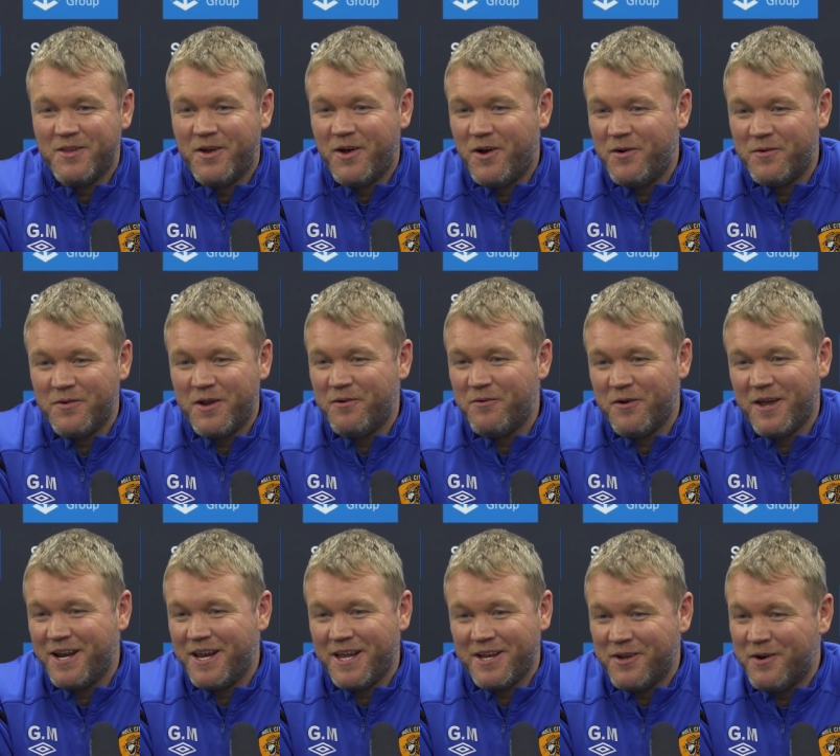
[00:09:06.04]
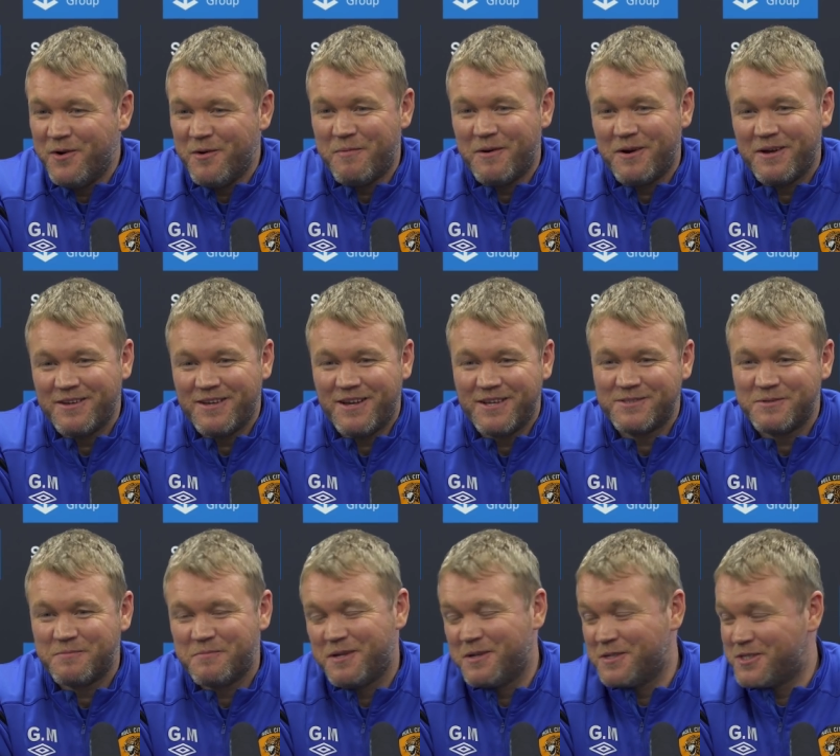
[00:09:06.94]
No, not really, no, but I
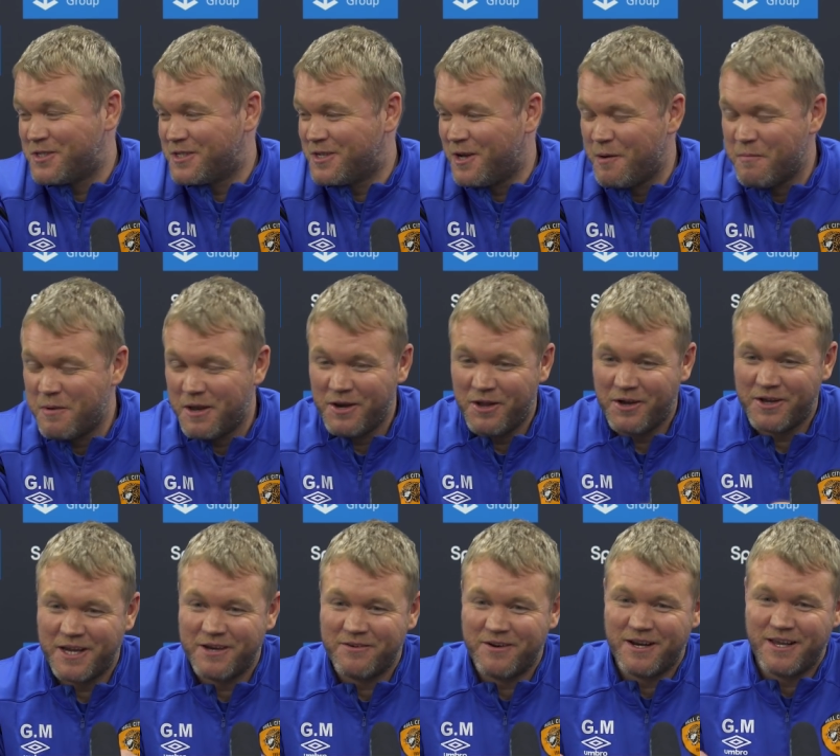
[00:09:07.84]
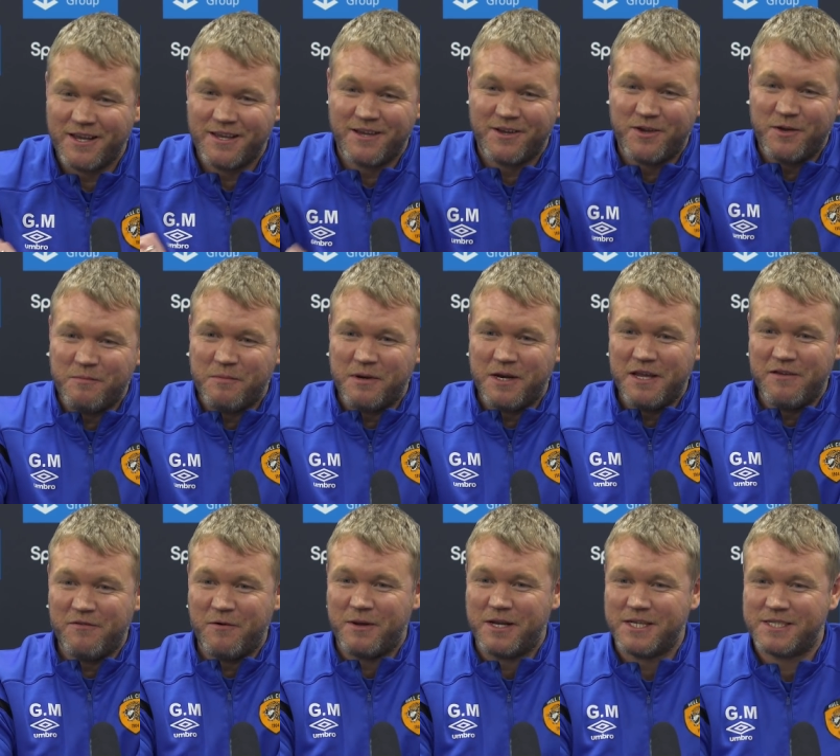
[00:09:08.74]
just got a bit lucky, really. I couldn't
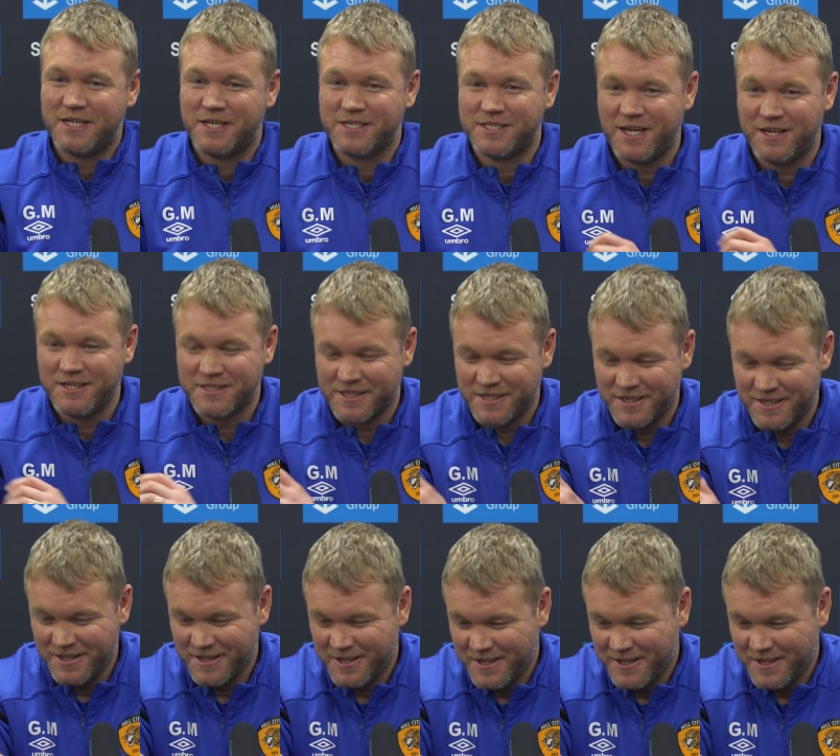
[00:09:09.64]
believe it when I said Chelsea.